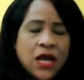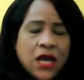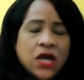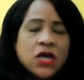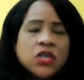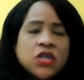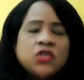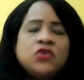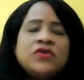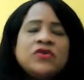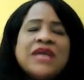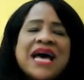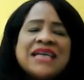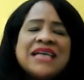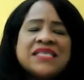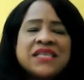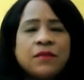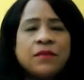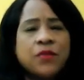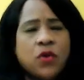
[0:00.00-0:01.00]
Do not
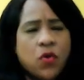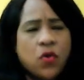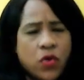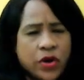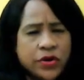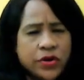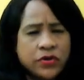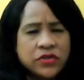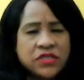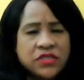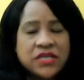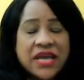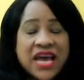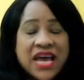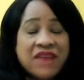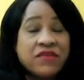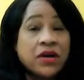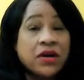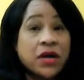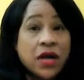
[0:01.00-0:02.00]
skip corners to
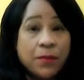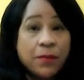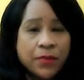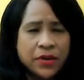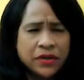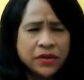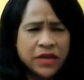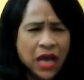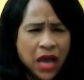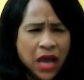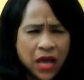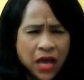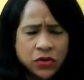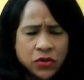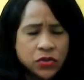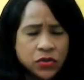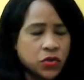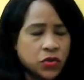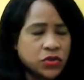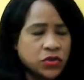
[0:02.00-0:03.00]
have a couple of
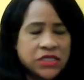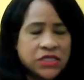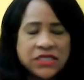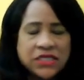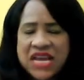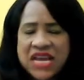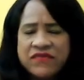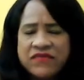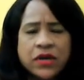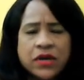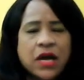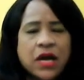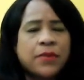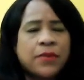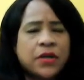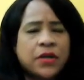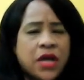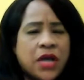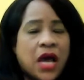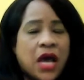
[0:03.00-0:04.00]
dollars or to save a couple
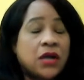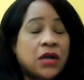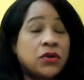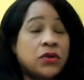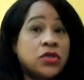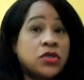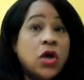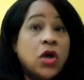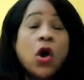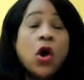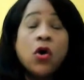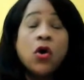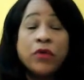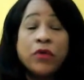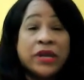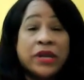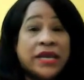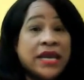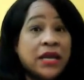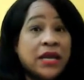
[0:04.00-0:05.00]
of dollars
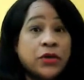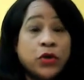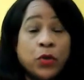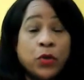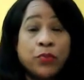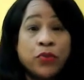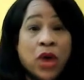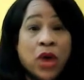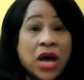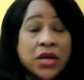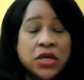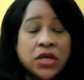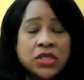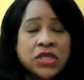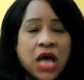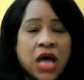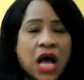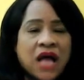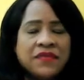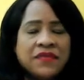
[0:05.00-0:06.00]
or get your products
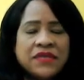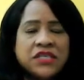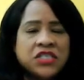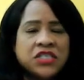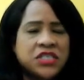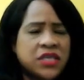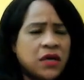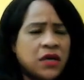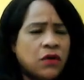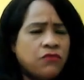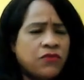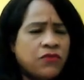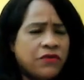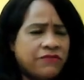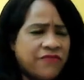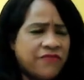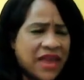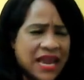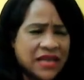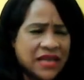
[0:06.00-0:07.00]
on the shelf
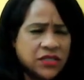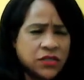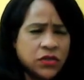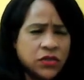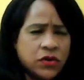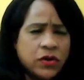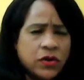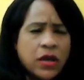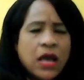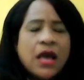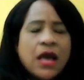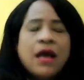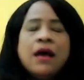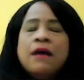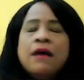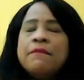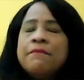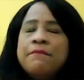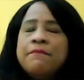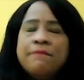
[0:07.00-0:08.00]
faster.
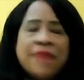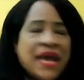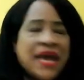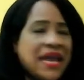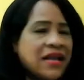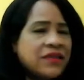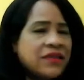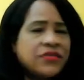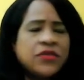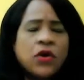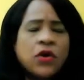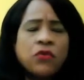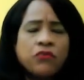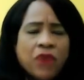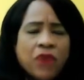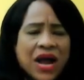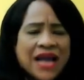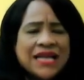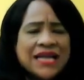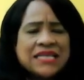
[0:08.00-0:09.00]
Make the
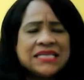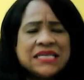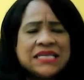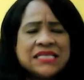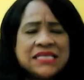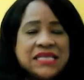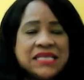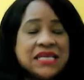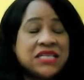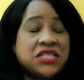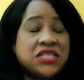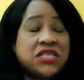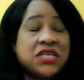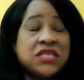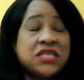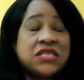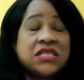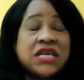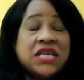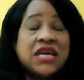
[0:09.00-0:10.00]
right
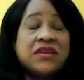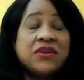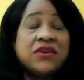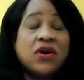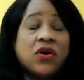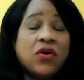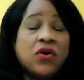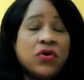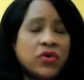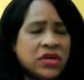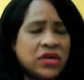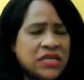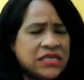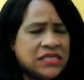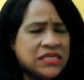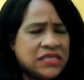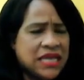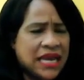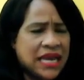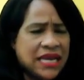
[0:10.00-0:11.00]
decisions in the early
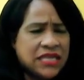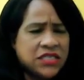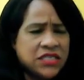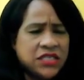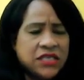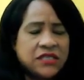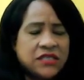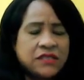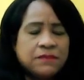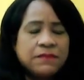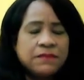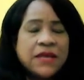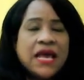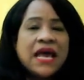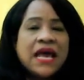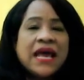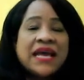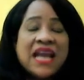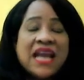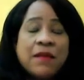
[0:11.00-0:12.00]
stages.
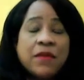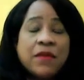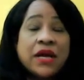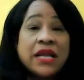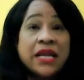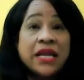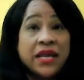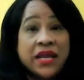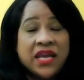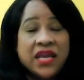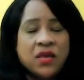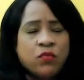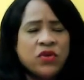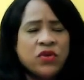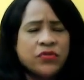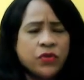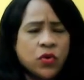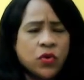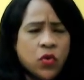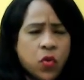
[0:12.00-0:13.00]
And I'm going to end
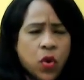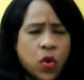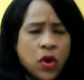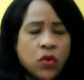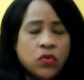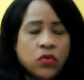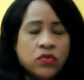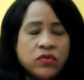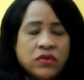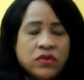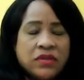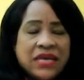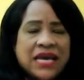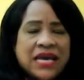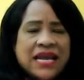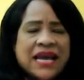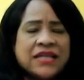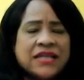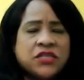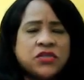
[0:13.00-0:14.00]
with a quote that
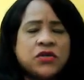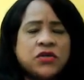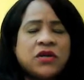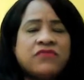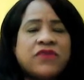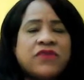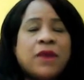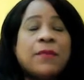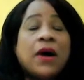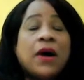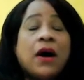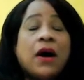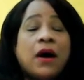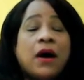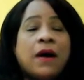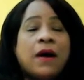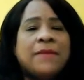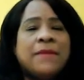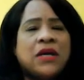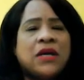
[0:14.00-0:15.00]
I took from
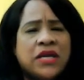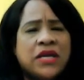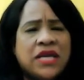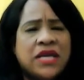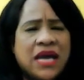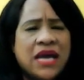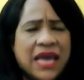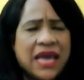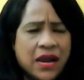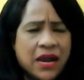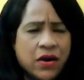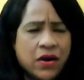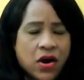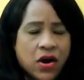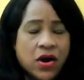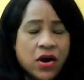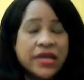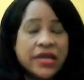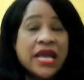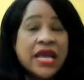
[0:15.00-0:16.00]
Amelia
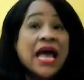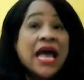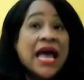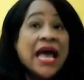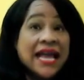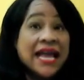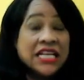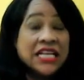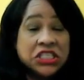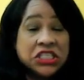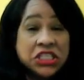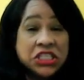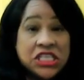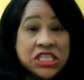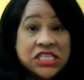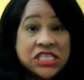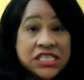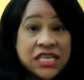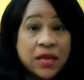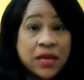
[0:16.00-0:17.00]
Earhart. And she
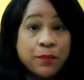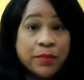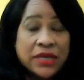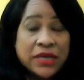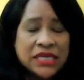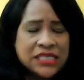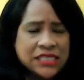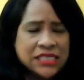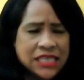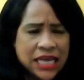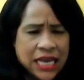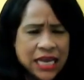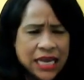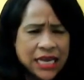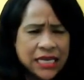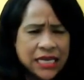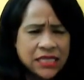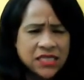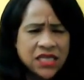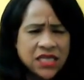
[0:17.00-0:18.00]
simply
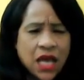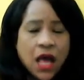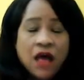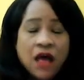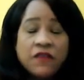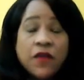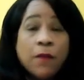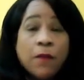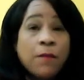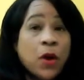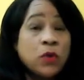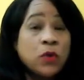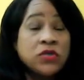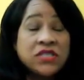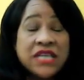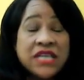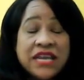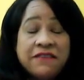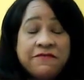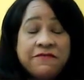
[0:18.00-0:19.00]
says, the most
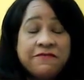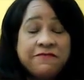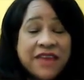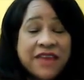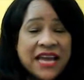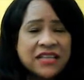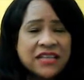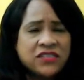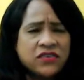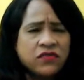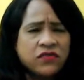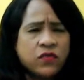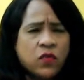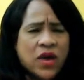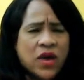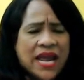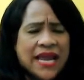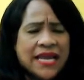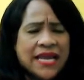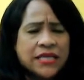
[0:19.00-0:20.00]
effective
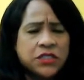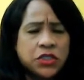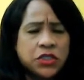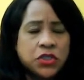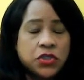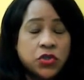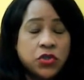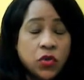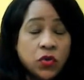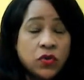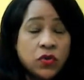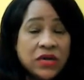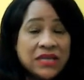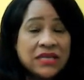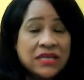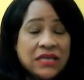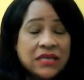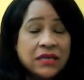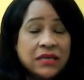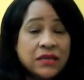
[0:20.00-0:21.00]
way to do
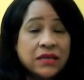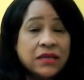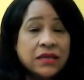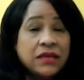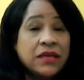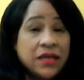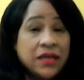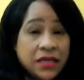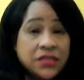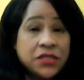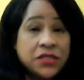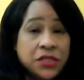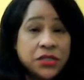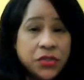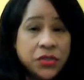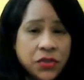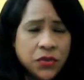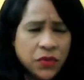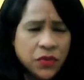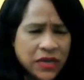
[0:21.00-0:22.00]
it is to
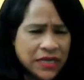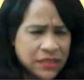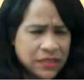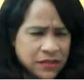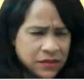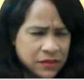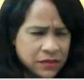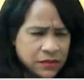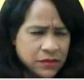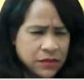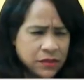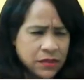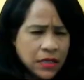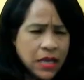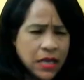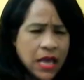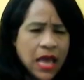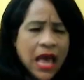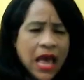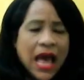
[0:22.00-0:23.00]
do it.
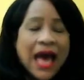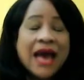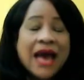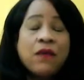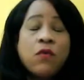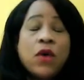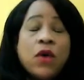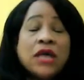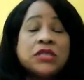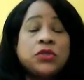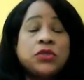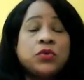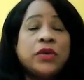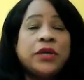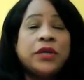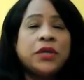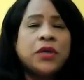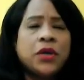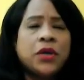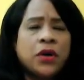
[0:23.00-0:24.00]
I want to
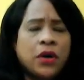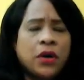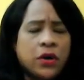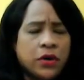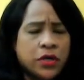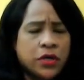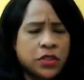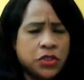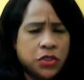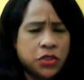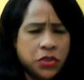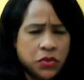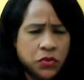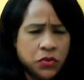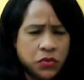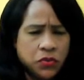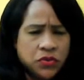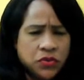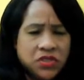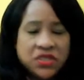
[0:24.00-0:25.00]
encourage
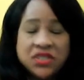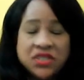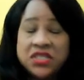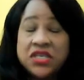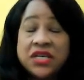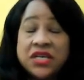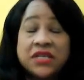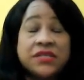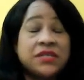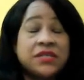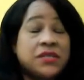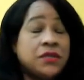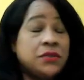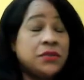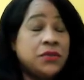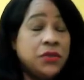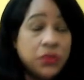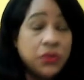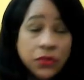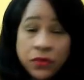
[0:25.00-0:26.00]
you to just
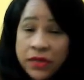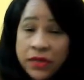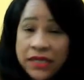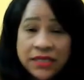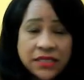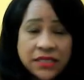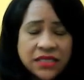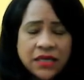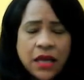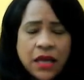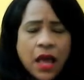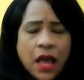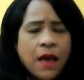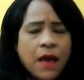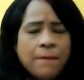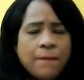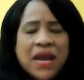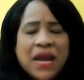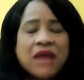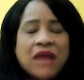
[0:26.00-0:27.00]
do it.
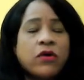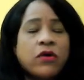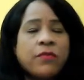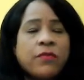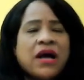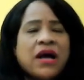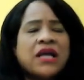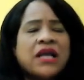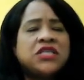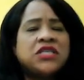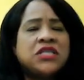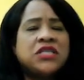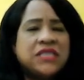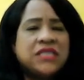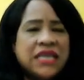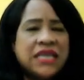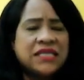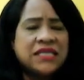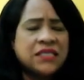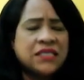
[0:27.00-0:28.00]
Microbiology
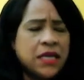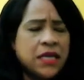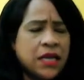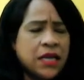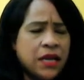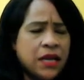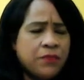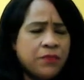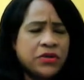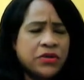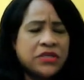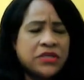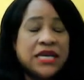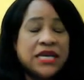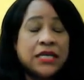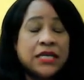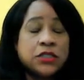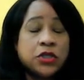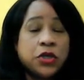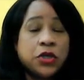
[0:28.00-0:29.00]
testing, it
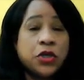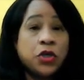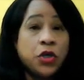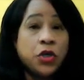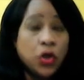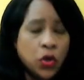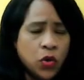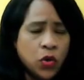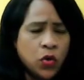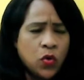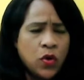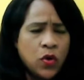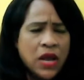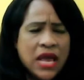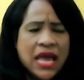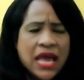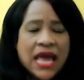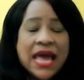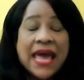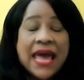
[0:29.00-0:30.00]
protects you
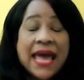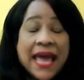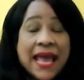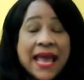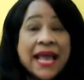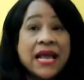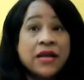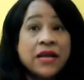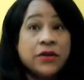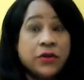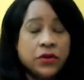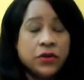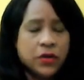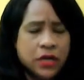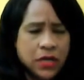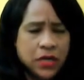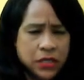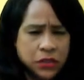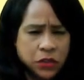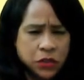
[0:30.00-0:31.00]
and your
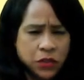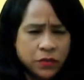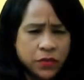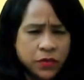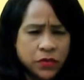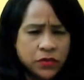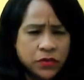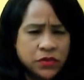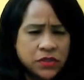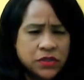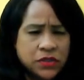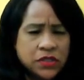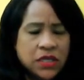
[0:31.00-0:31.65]
customers.